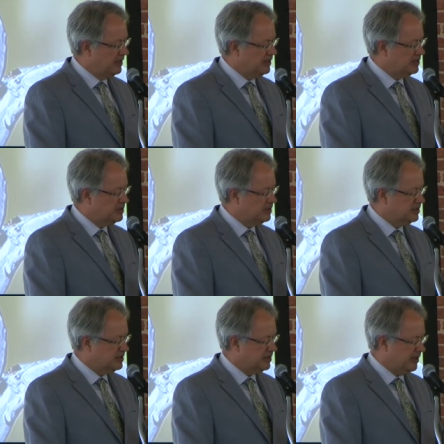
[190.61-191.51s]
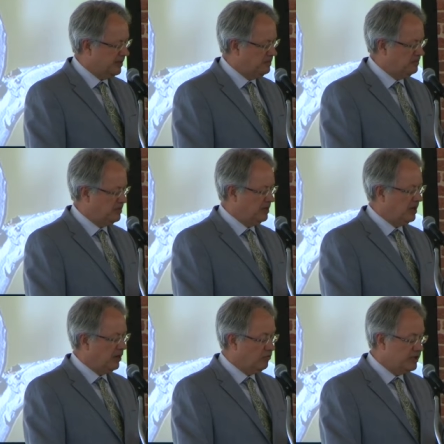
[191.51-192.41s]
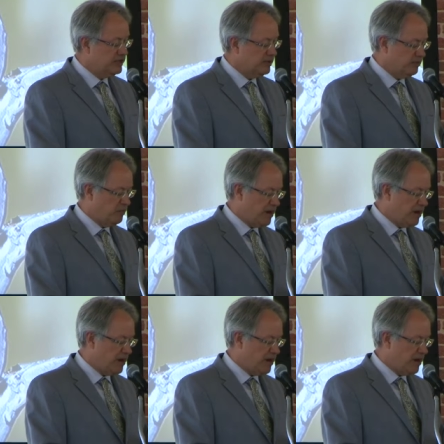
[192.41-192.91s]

This is a recent